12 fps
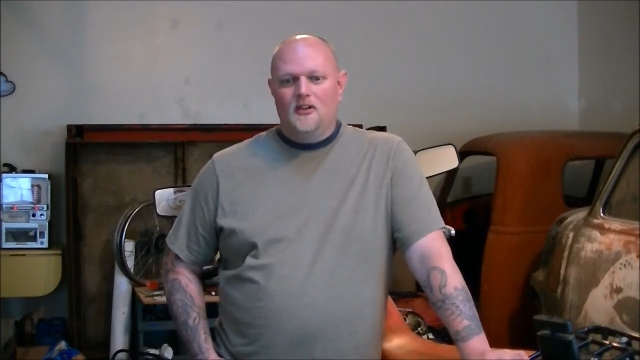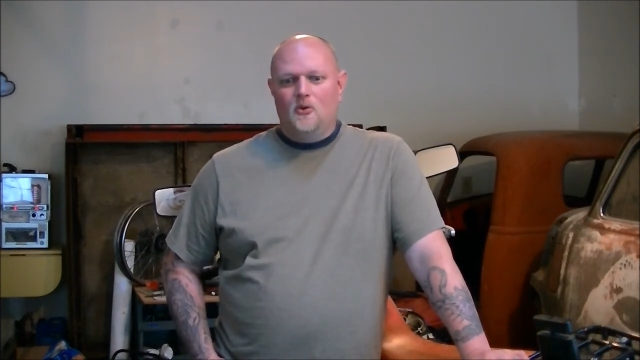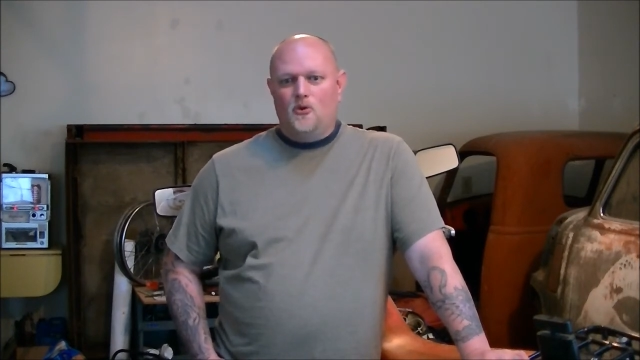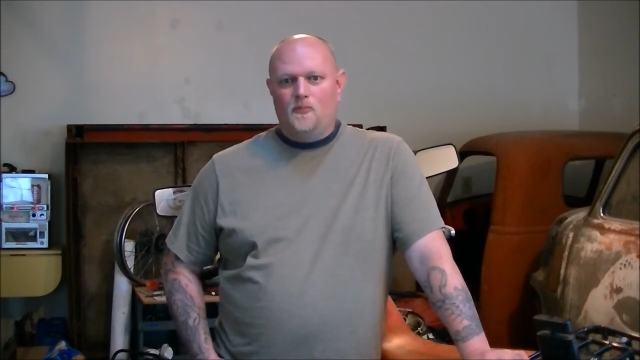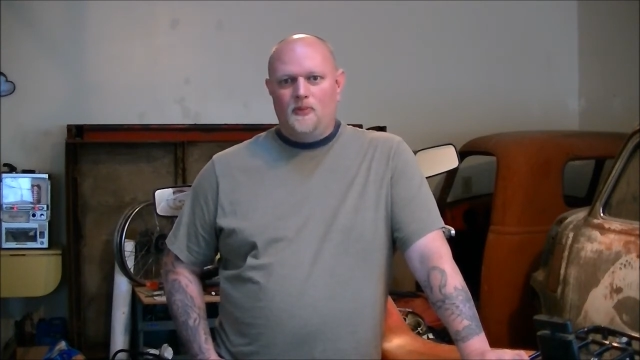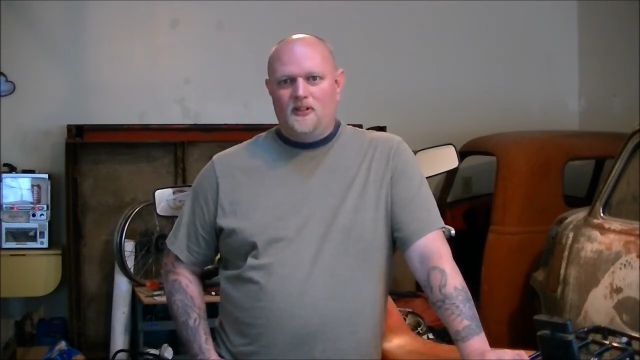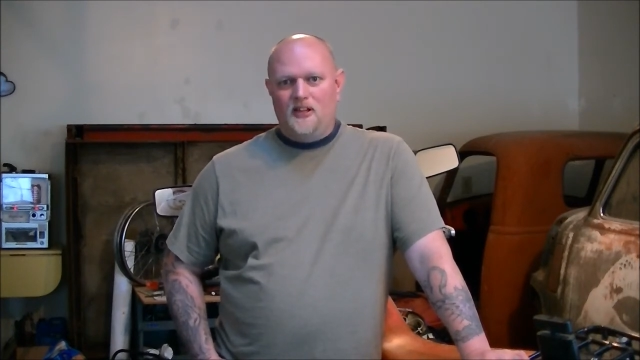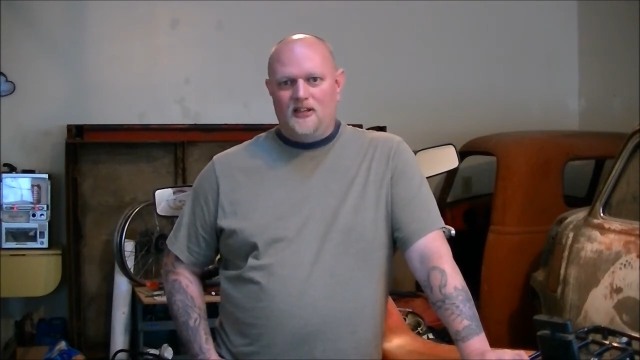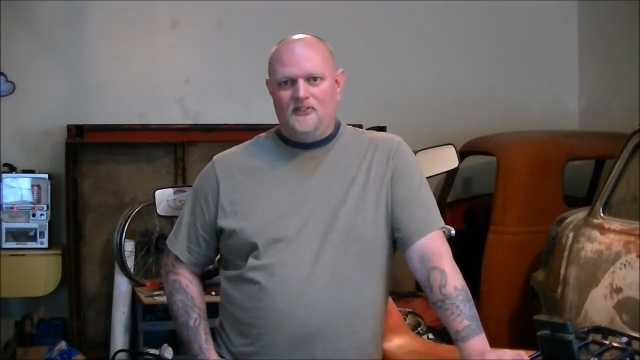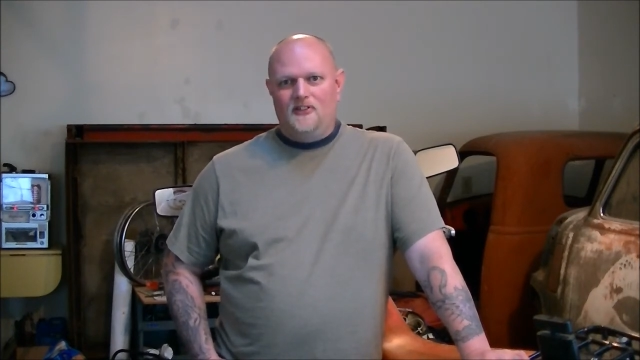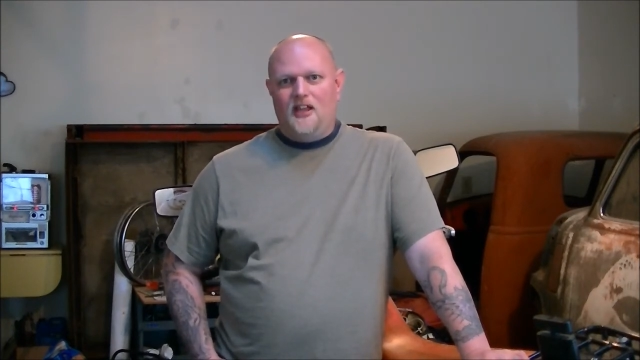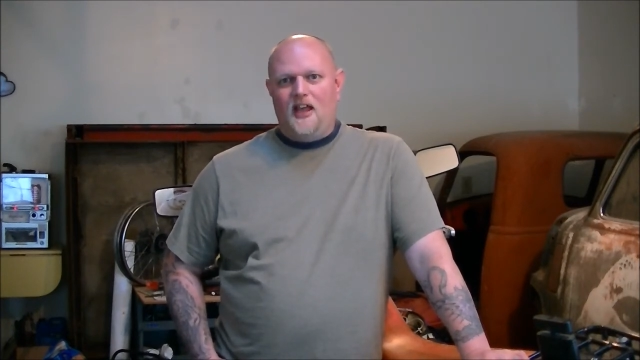or midnight
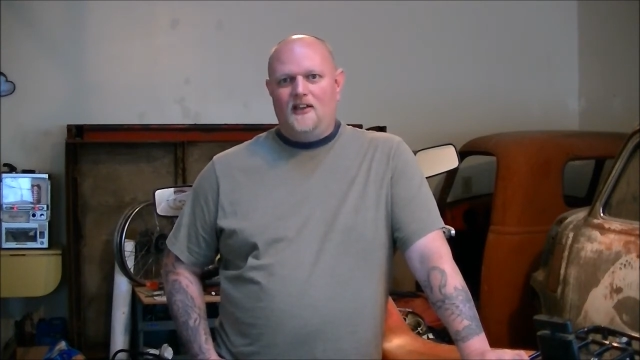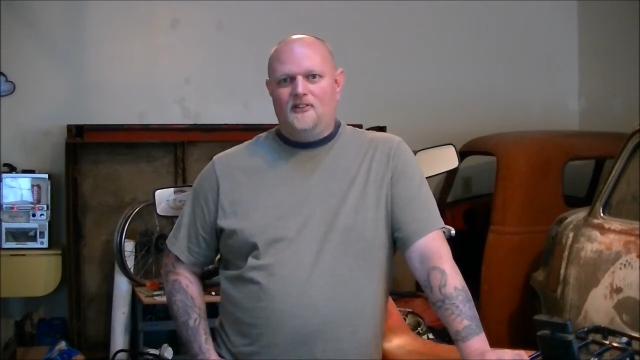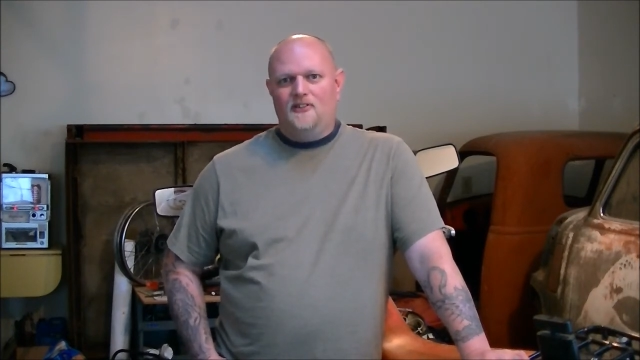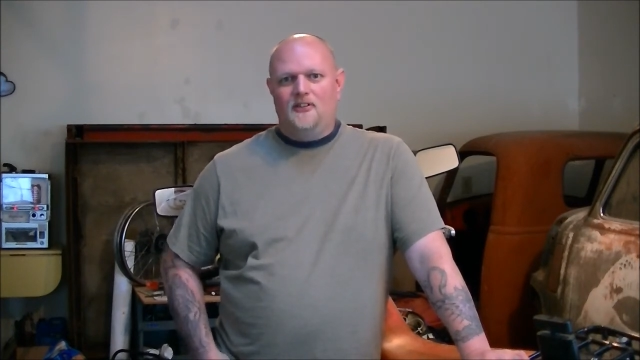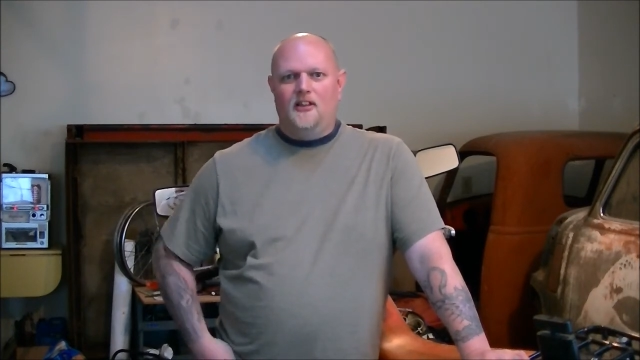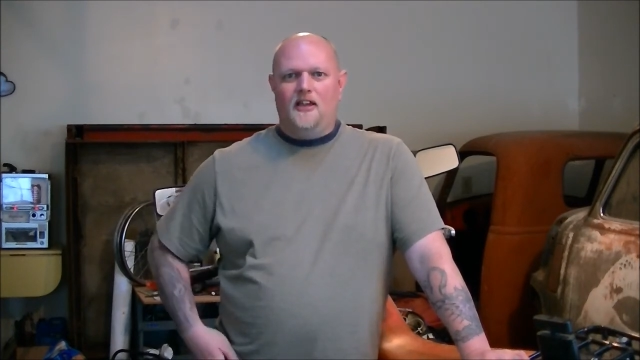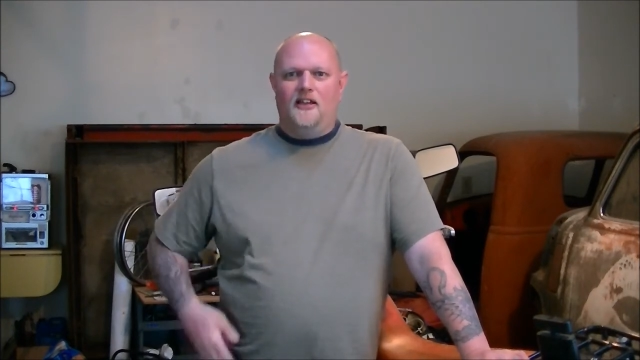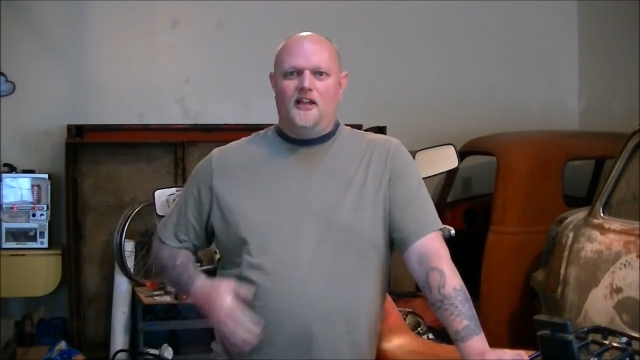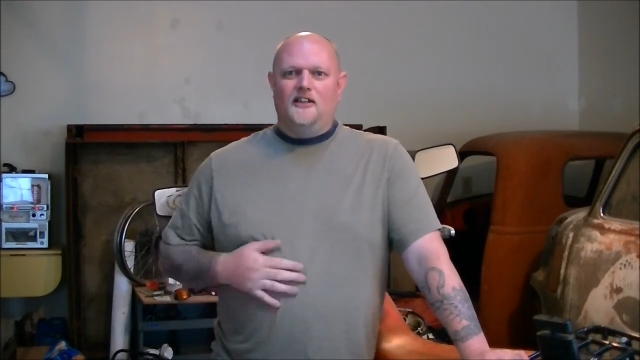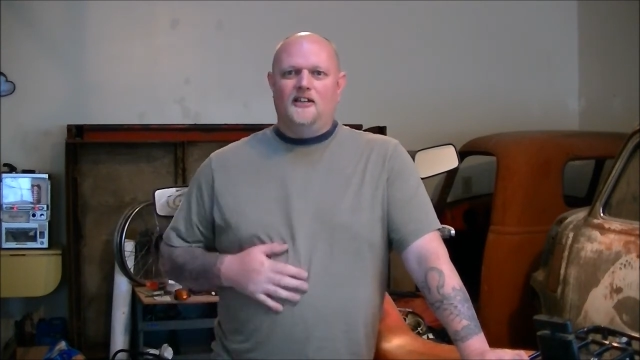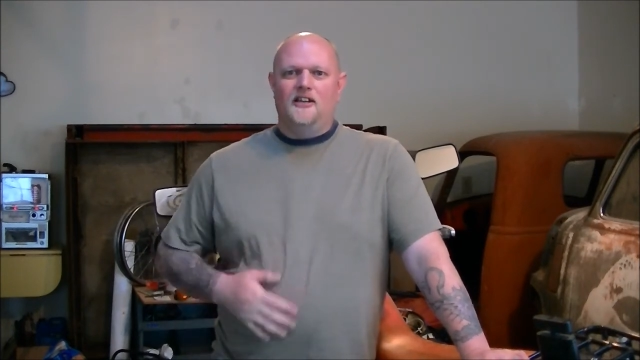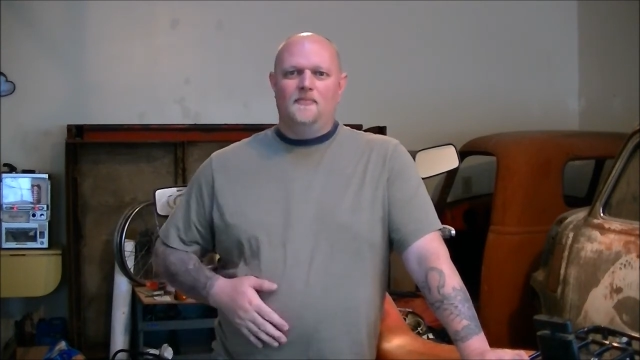snacks, like
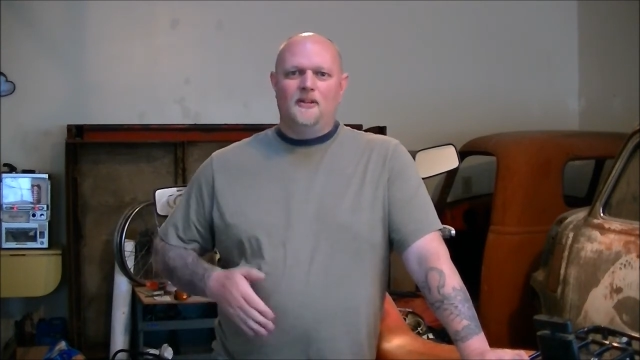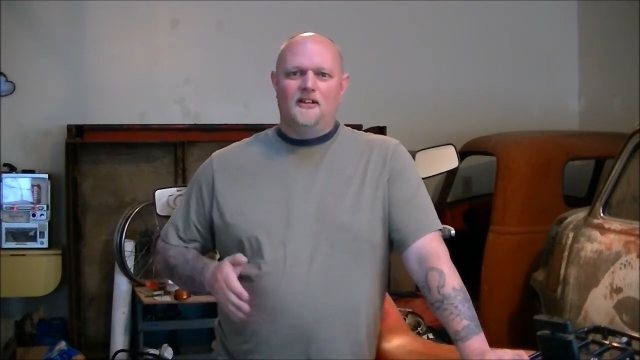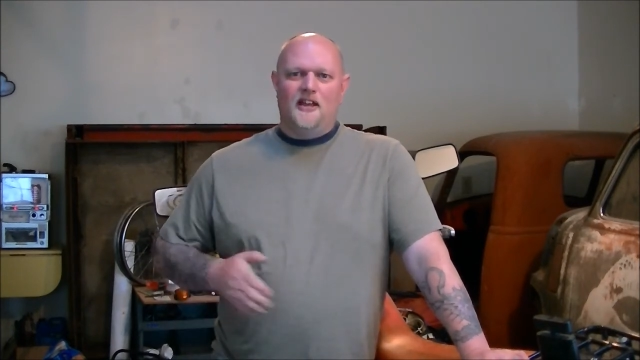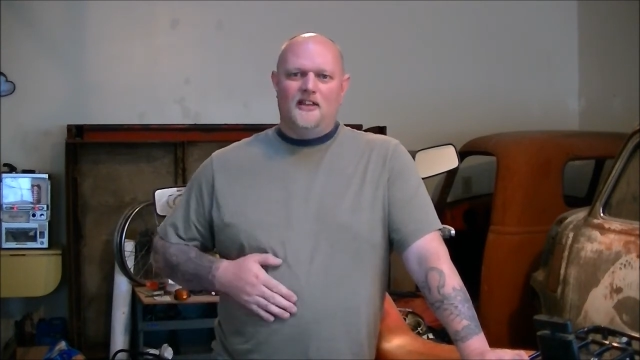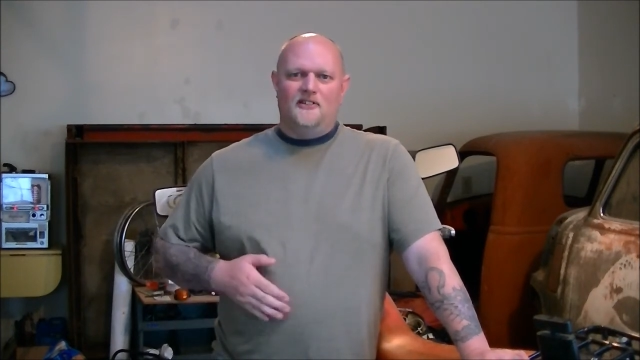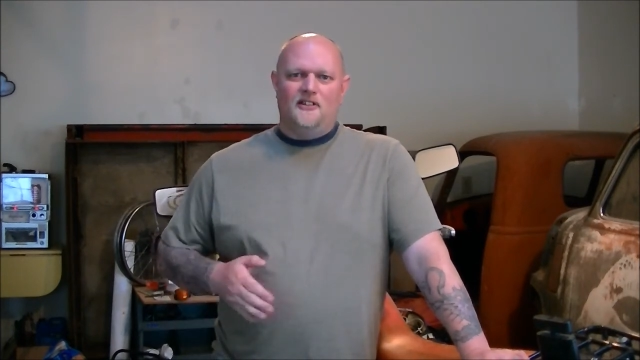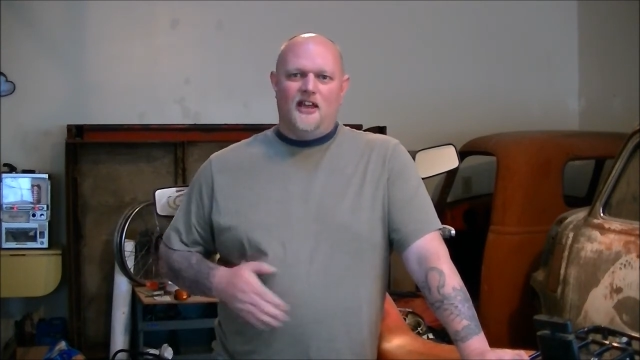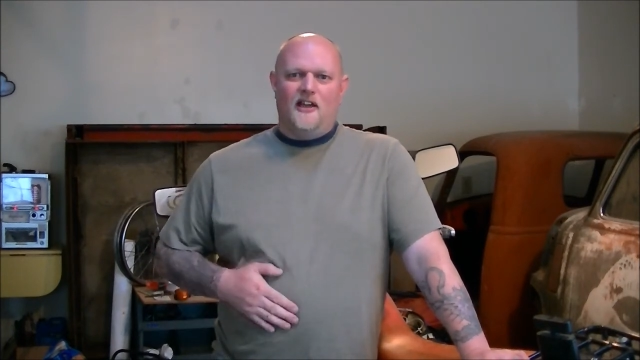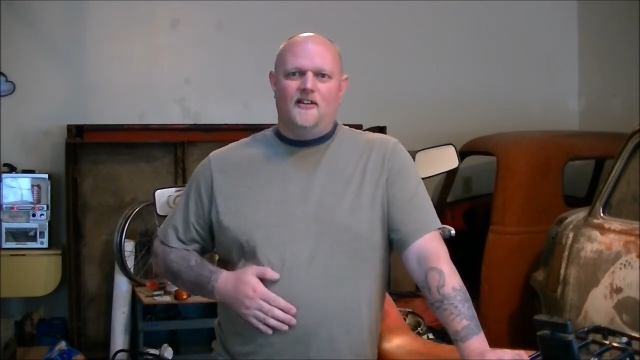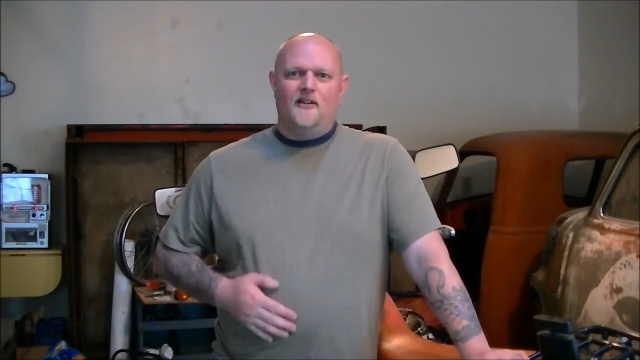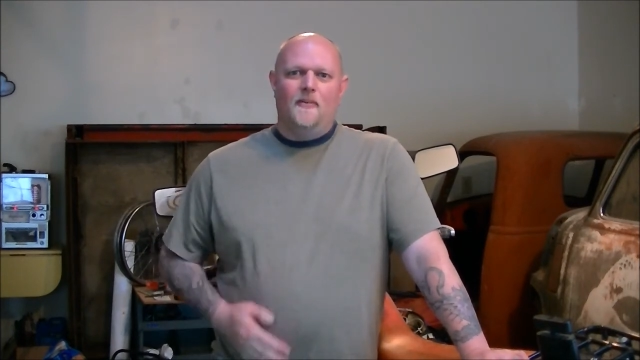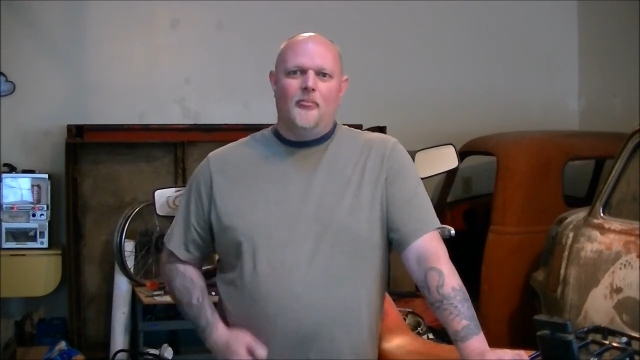I need a midnight snack,